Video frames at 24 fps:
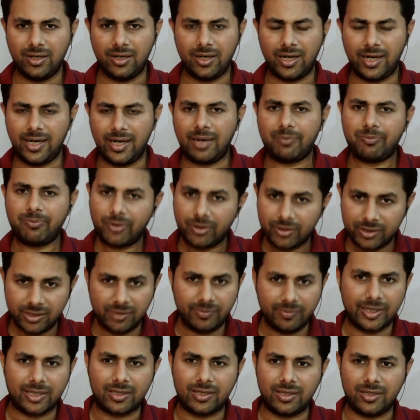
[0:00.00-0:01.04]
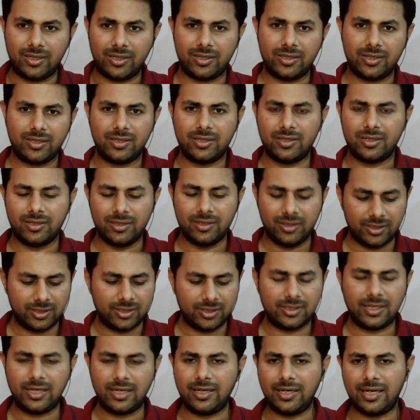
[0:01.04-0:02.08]
and approximately this is
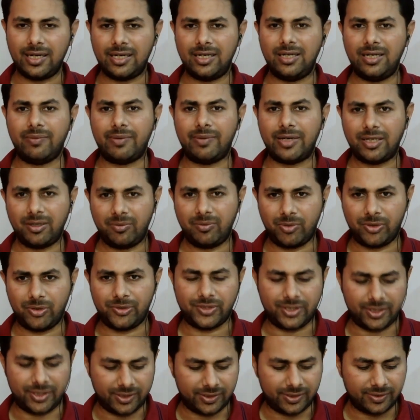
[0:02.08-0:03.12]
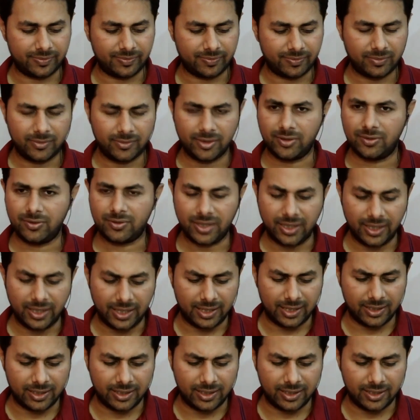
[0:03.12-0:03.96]
an adiabatic process. Okay, and